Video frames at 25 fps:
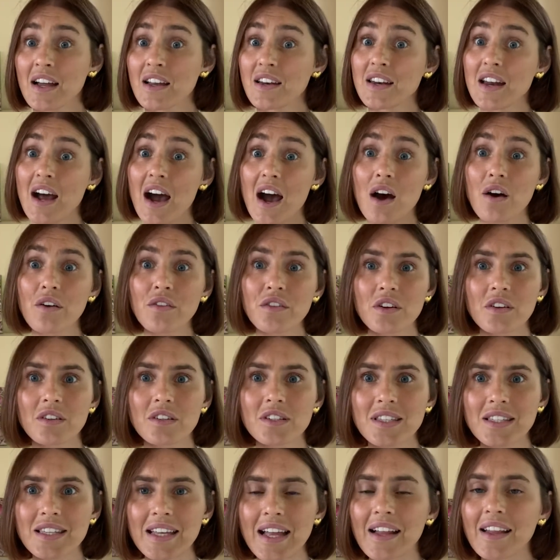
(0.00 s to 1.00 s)
Now they're
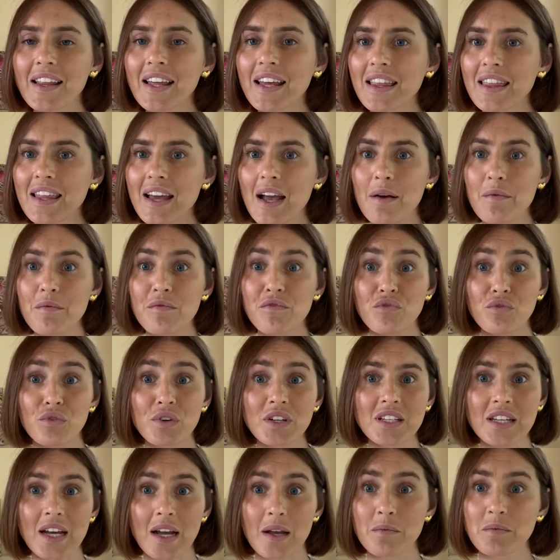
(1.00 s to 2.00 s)
selling them
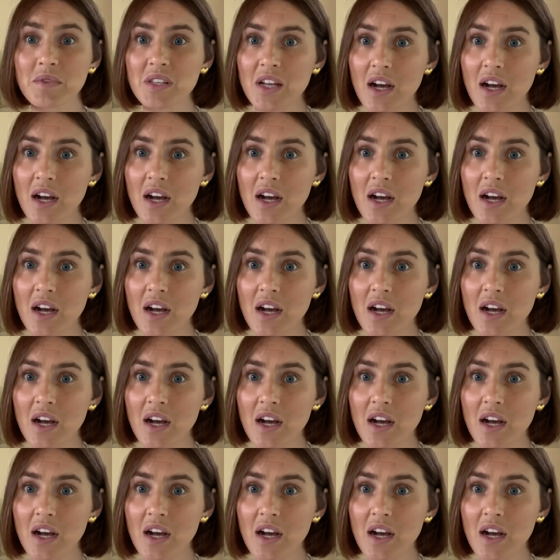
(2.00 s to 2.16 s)
3 times